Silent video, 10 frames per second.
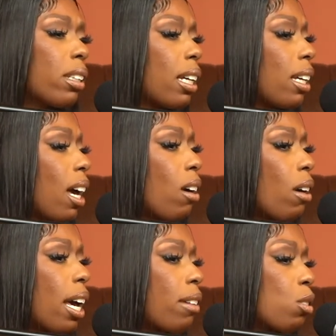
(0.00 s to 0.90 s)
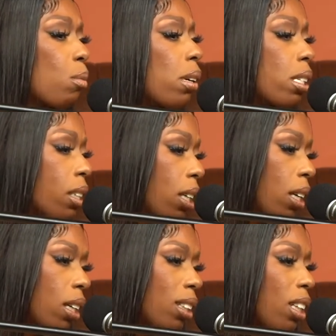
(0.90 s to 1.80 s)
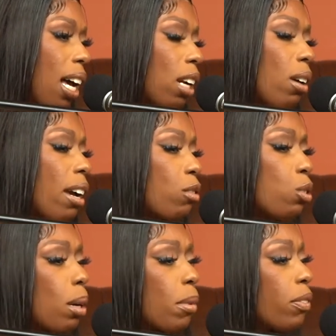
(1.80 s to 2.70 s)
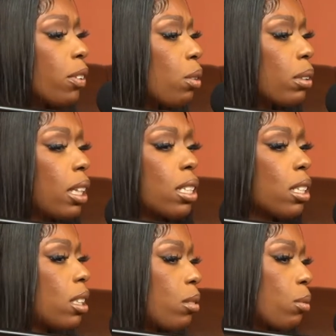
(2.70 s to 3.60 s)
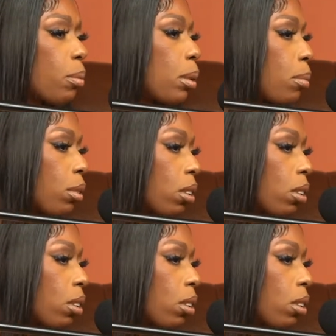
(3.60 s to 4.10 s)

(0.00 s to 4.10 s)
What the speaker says: Like, I don't have drama-filled relationships with people,